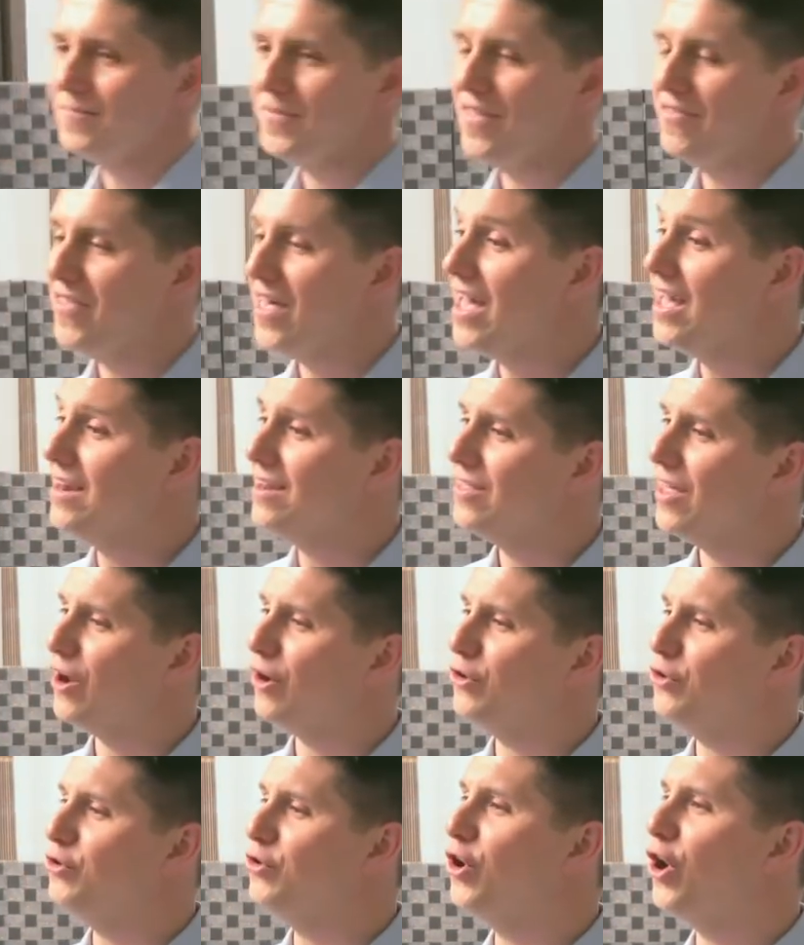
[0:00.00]
And then
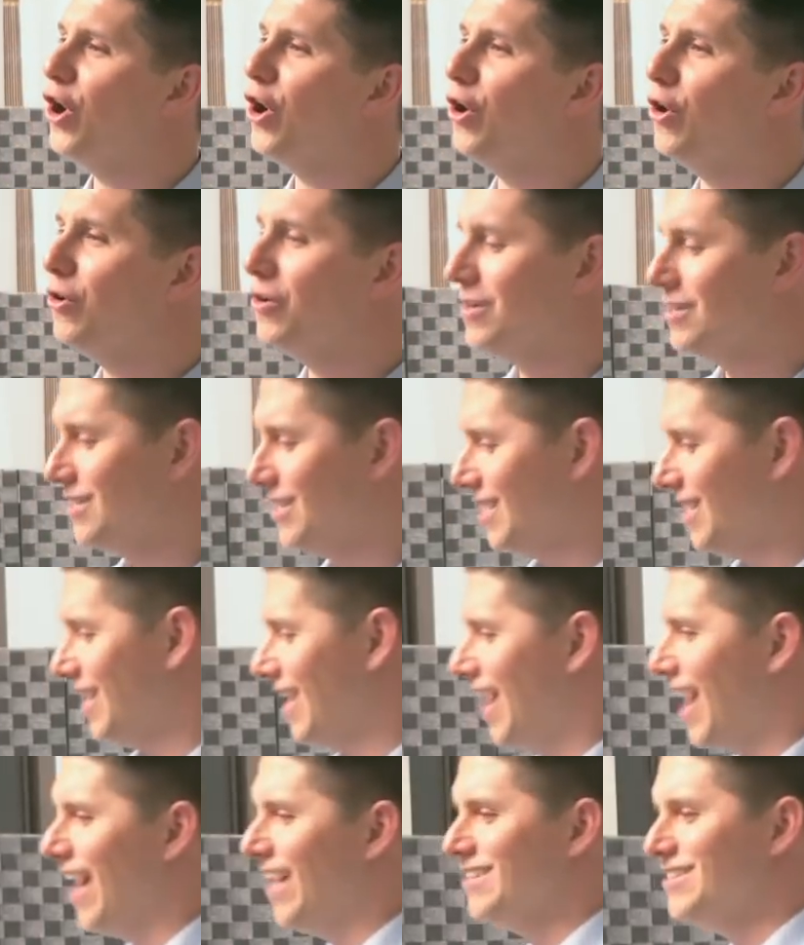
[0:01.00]
there you go.
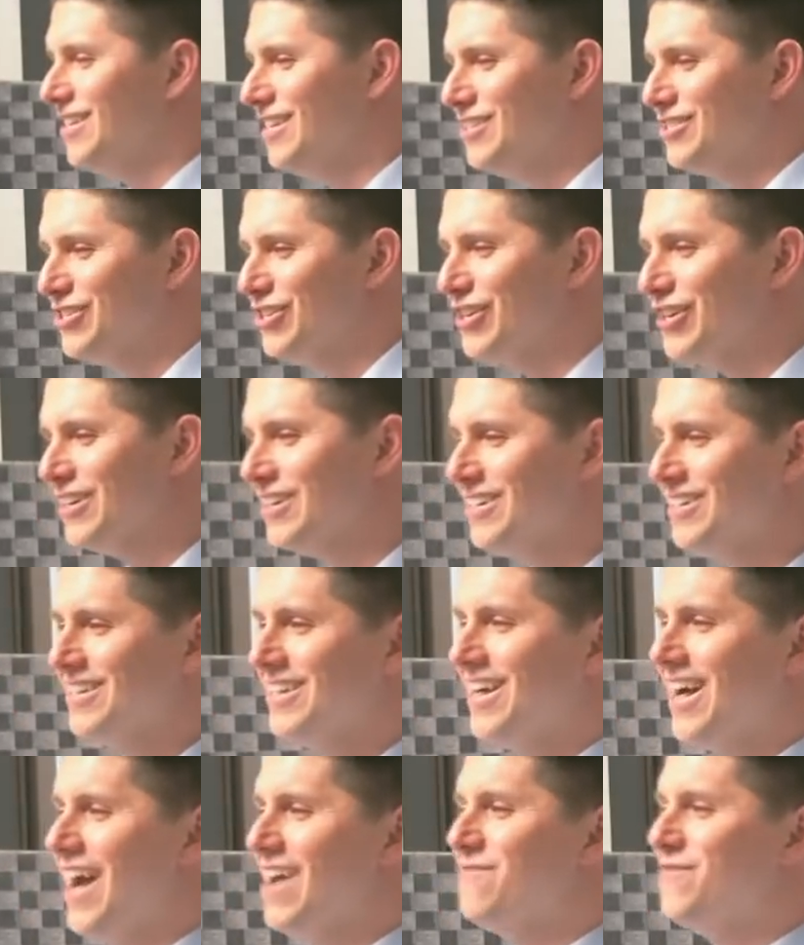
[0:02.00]
Hi, teacher.
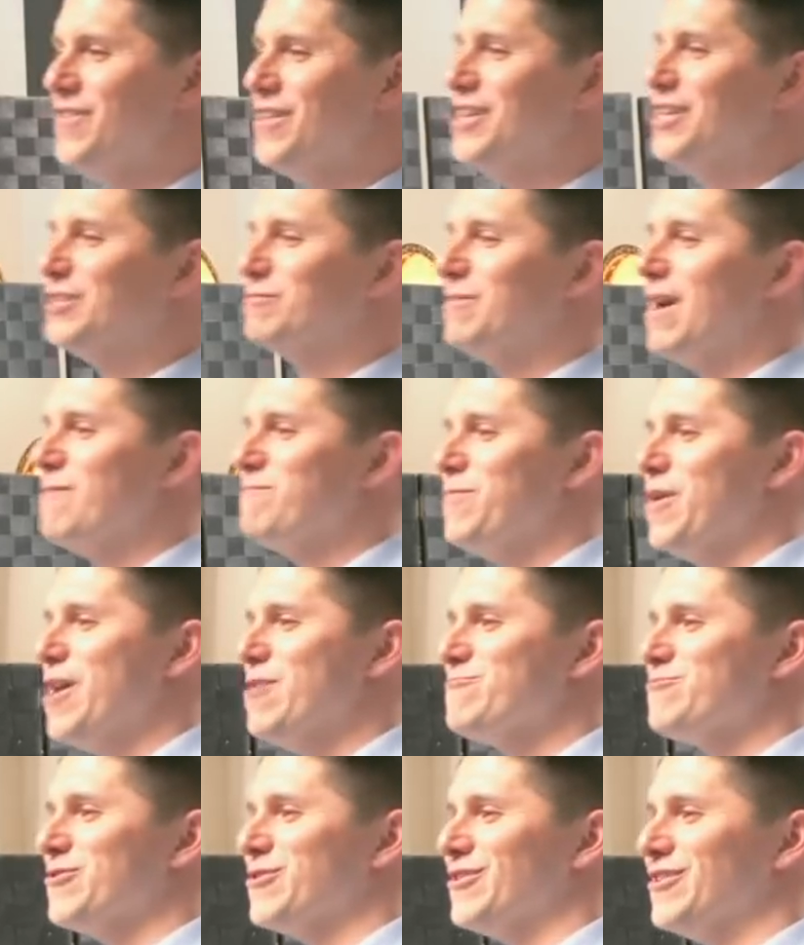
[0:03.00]
I finished my
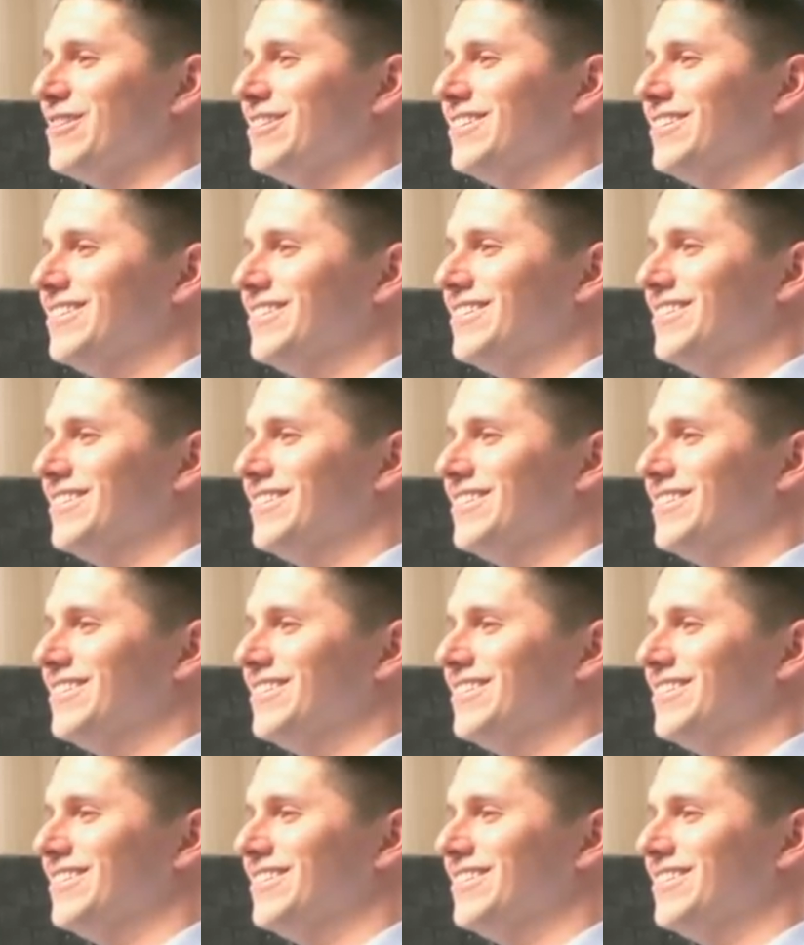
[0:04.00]
paper.